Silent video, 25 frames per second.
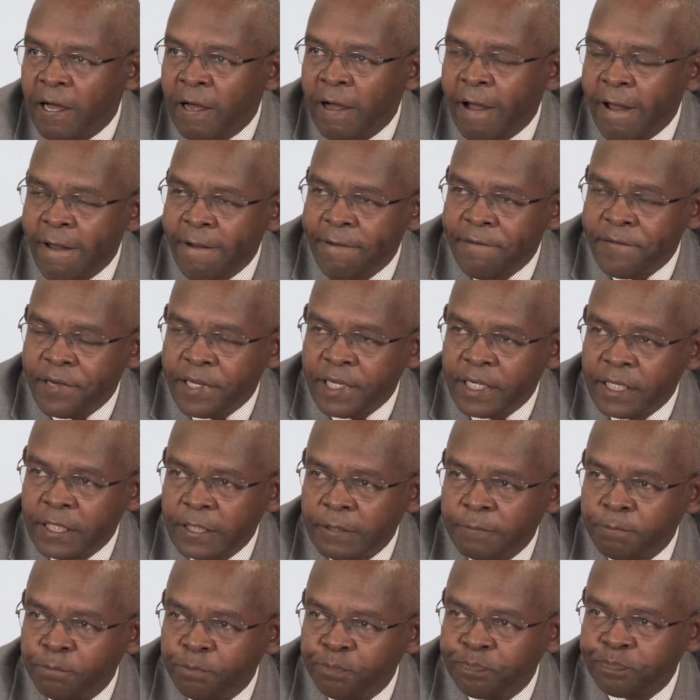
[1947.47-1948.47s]
and
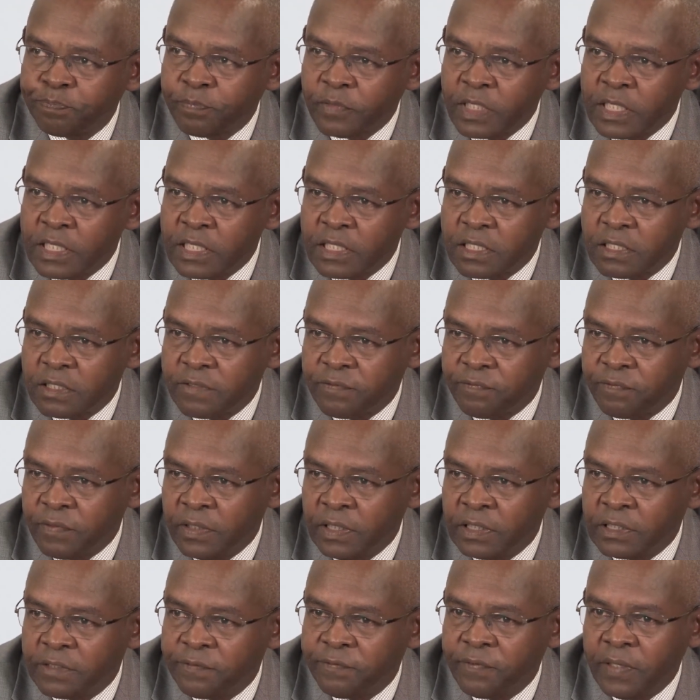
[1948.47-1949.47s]

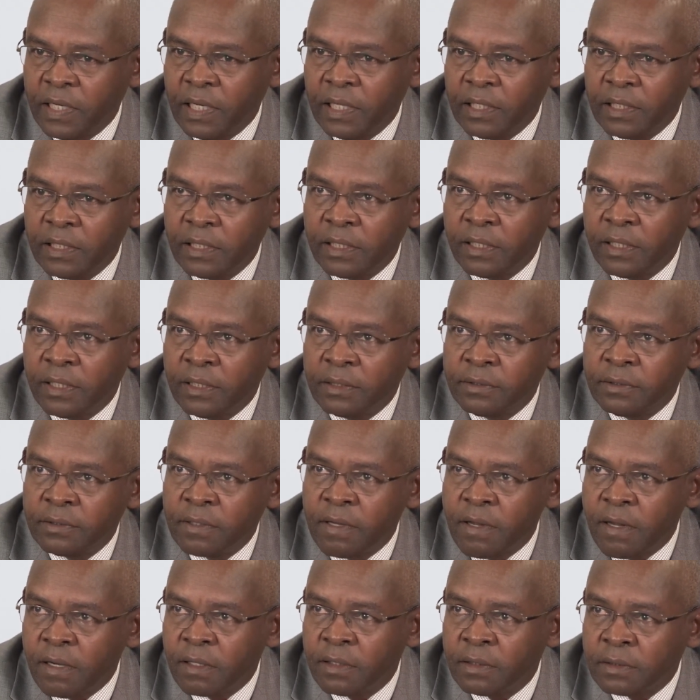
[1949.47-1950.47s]
it's fairly
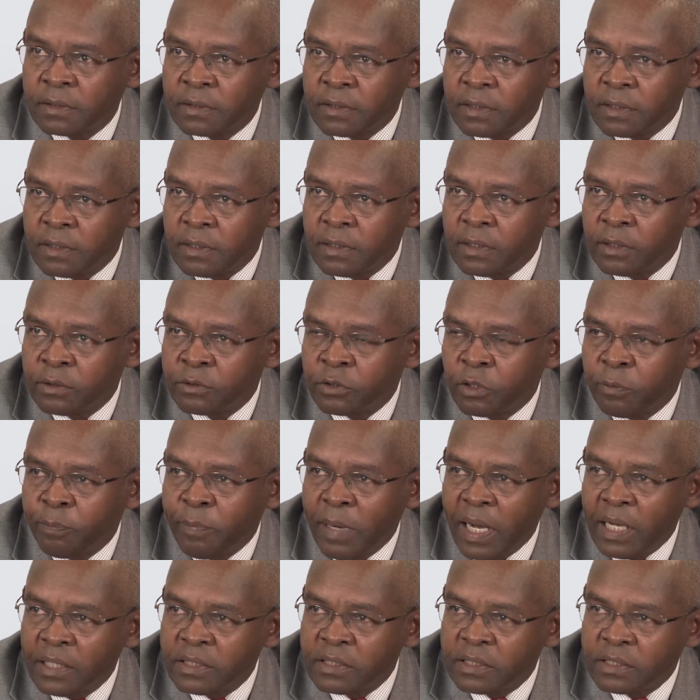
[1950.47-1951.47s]

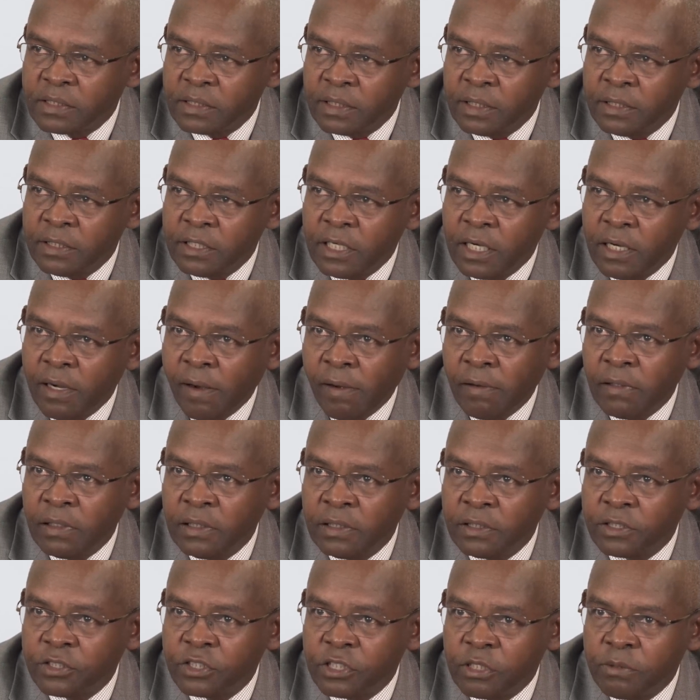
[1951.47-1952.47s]
robust
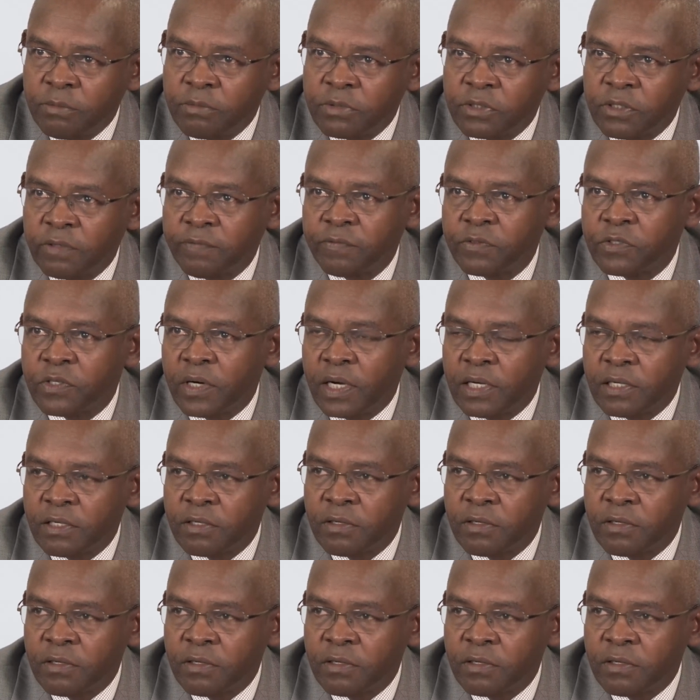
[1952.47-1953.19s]
in terms of